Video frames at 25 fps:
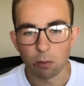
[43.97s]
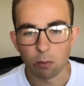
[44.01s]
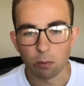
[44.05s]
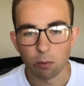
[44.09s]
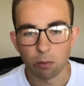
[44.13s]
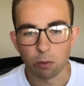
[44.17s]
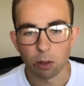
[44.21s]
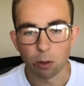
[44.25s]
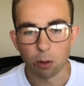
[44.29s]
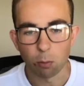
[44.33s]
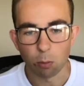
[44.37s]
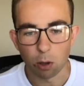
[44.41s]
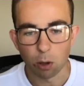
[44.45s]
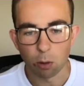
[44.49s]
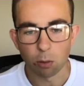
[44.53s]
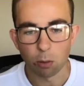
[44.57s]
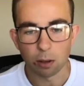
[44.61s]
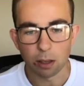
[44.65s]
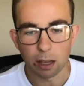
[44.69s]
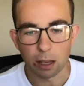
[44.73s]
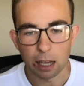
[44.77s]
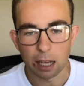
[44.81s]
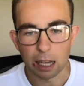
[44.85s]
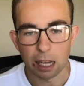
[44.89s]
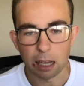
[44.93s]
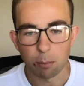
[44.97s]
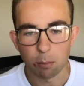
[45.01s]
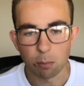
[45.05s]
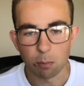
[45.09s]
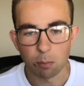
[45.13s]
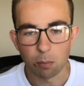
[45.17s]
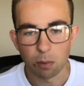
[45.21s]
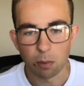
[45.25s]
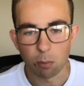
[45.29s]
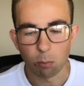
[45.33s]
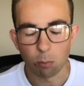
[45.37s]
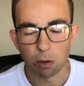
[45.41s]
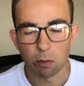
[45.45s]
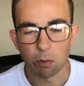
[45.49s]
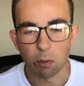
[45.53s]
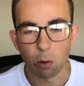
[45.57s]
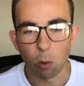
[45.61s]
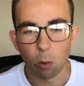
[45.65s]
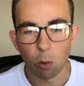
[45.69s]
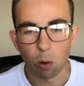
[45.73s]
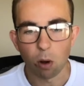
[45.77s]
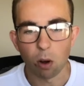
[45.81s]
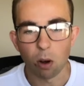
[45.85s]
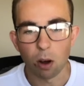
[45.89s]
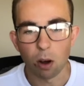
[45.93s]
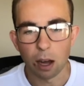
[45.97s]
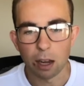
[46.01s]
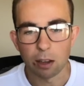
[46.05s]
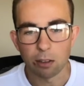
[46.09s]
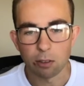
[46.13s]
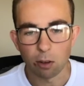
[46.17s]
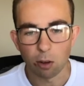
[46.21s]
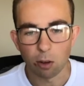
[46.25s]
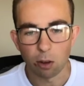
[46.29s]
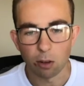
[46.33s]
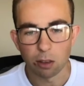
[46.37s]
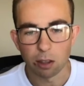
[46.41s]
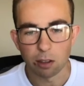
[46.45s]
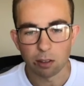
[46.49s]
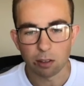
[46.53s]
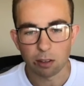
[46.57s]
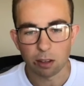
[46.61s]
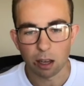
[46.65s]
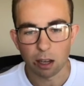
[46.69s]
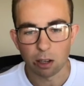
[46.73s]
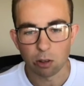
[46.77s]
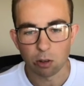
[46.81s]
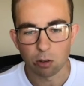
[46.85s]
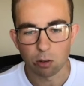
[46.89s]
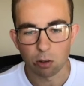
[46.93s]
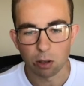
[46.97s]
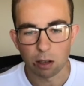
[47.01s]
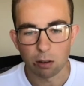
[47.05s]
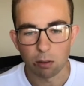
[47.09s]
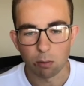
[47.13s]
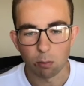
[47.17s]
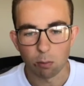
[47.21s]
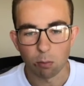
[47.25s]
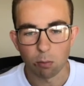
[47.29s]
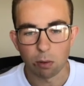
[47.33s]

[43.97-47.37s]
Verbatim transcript: for the world game with all eyes on this country